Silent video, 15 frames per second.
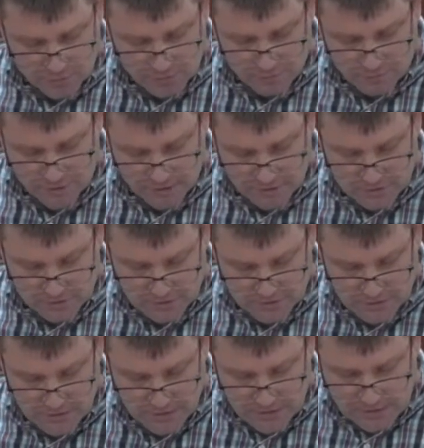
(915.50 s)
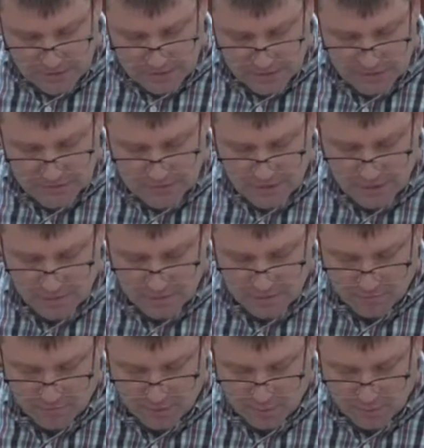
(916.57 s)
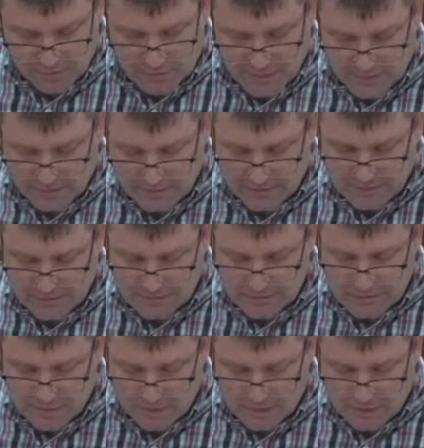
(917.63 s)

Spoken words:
infections in this county by following guidelines to stay at